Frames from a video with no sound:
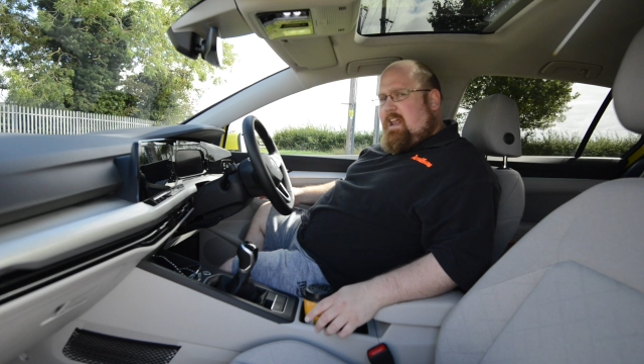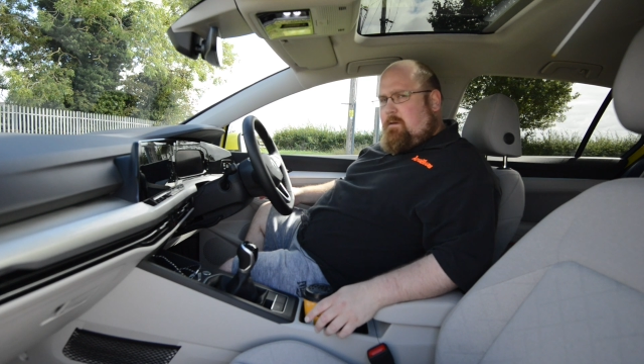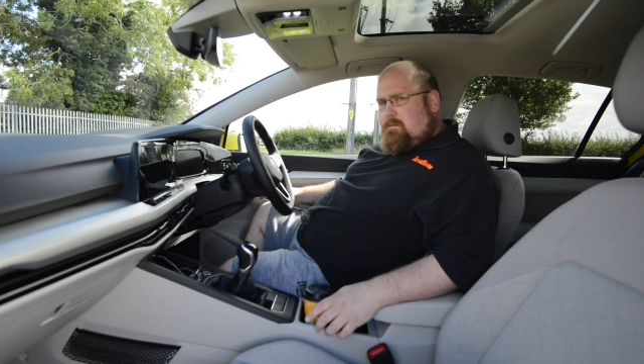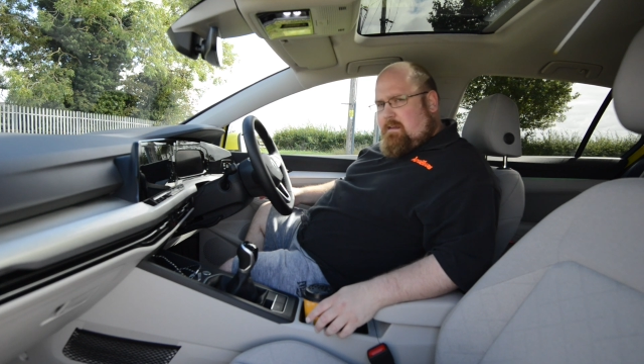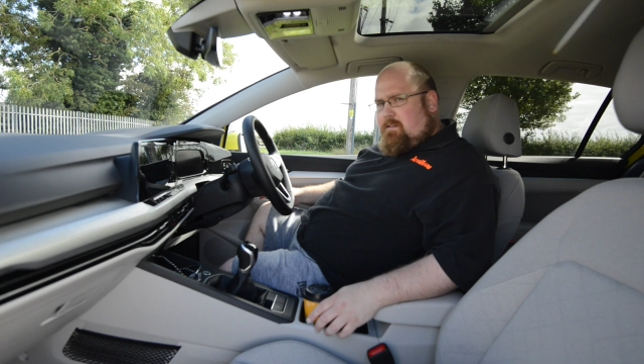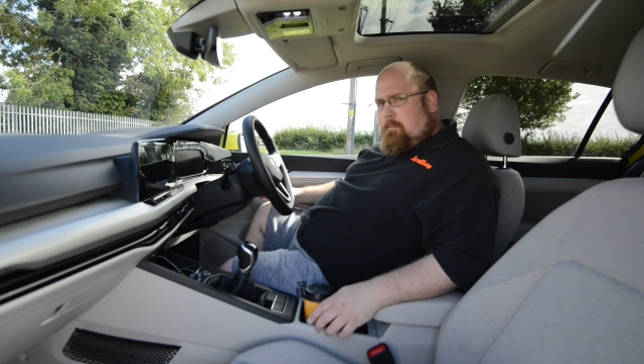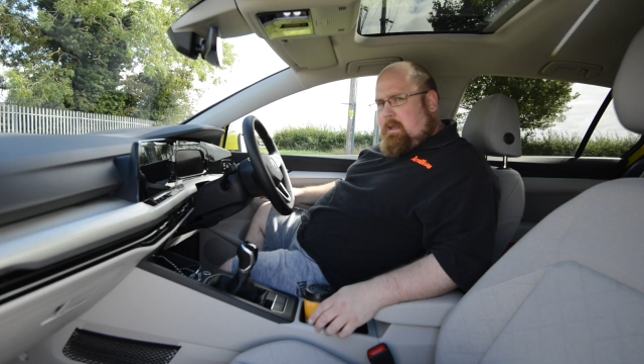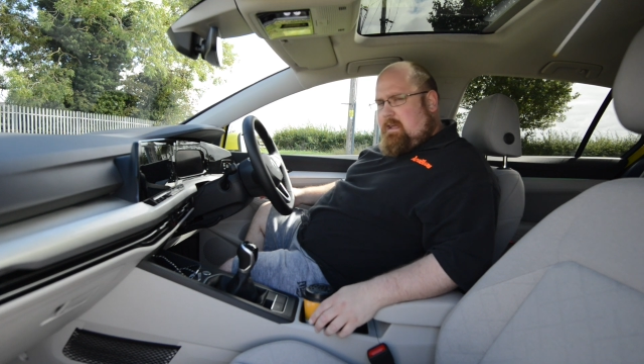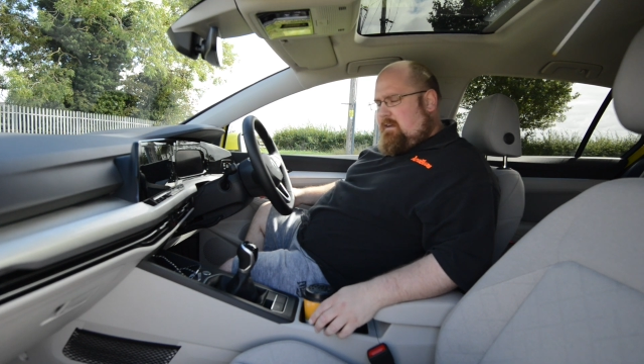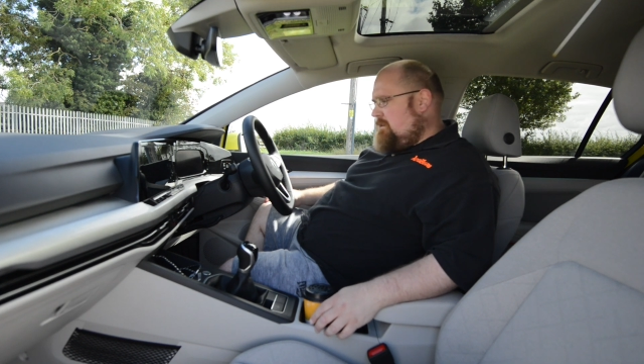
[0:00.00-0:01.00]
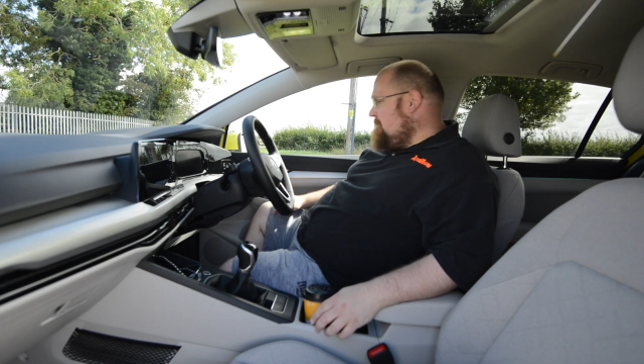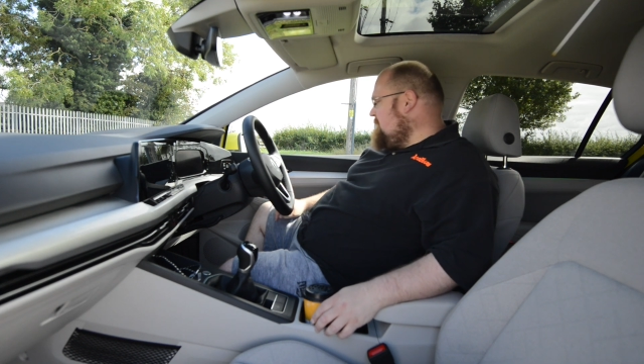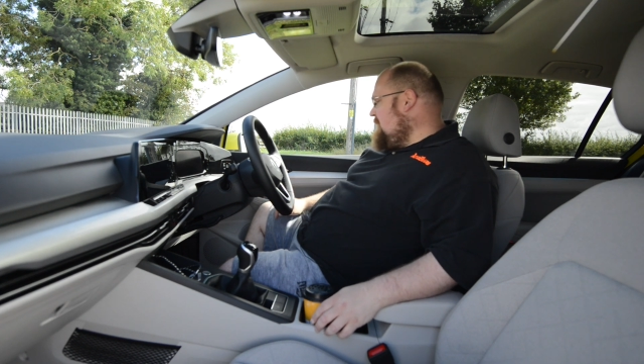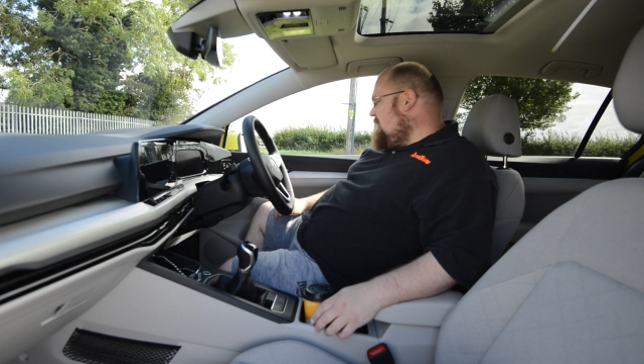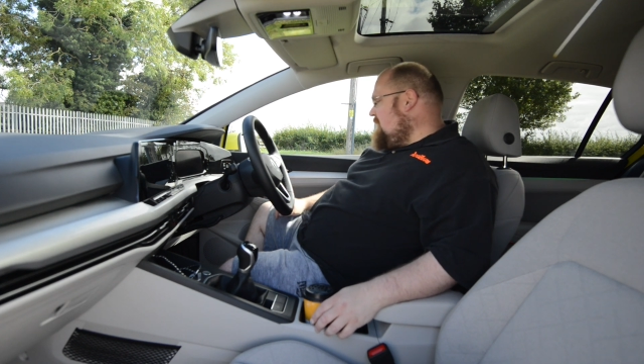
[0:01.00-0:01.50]
now disappeared.
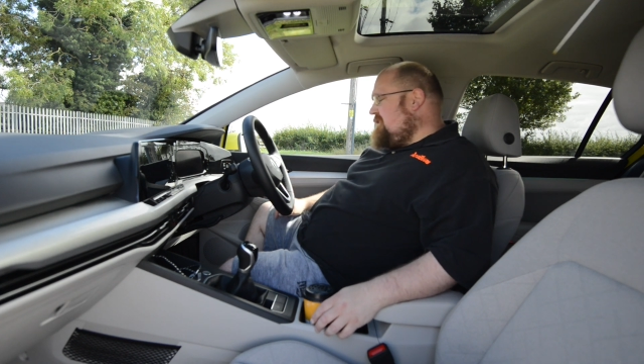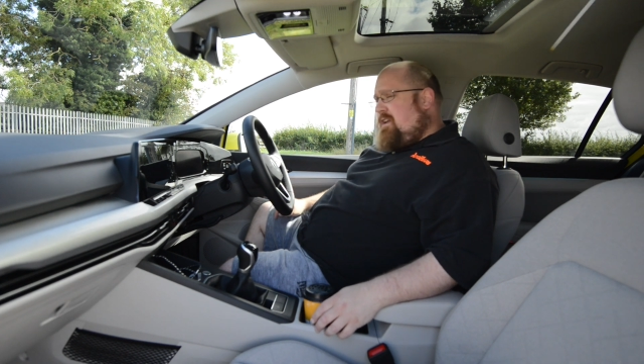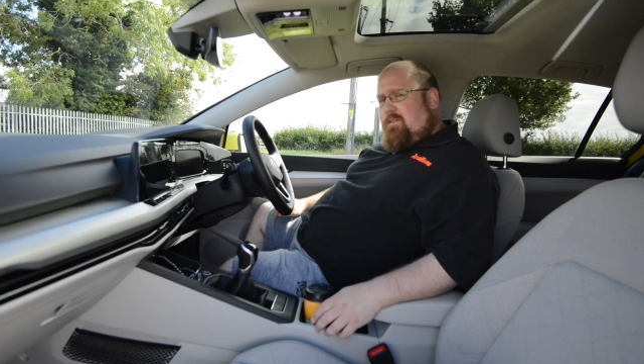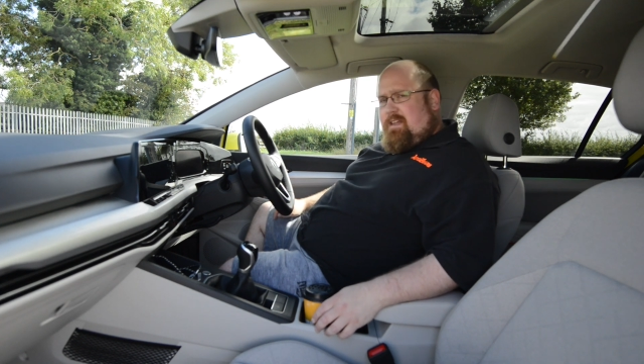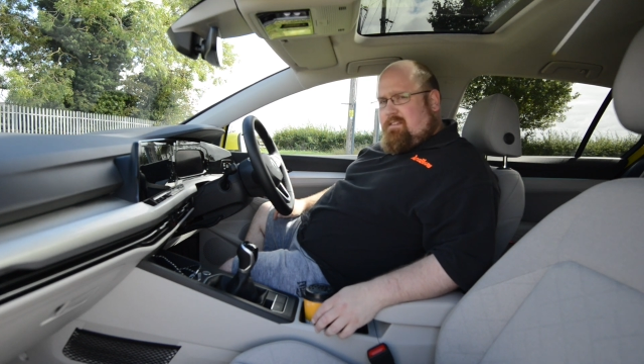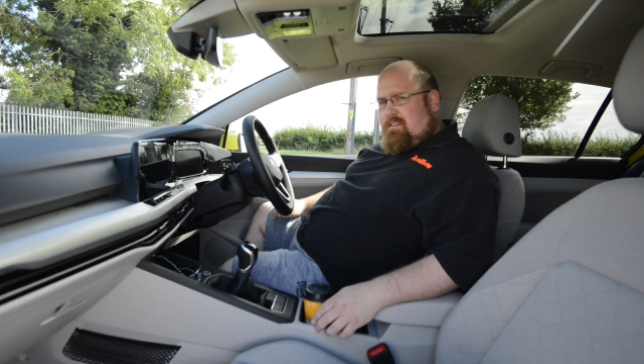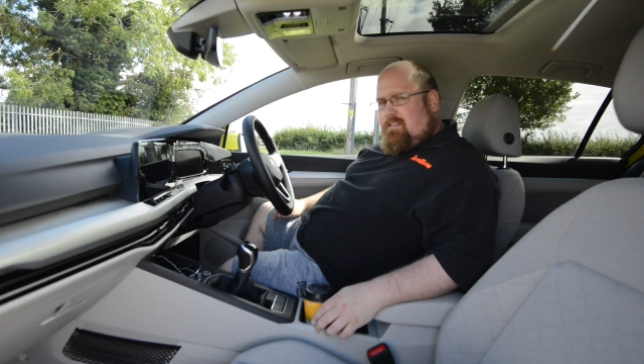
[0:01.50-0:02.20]
I don't know if that's a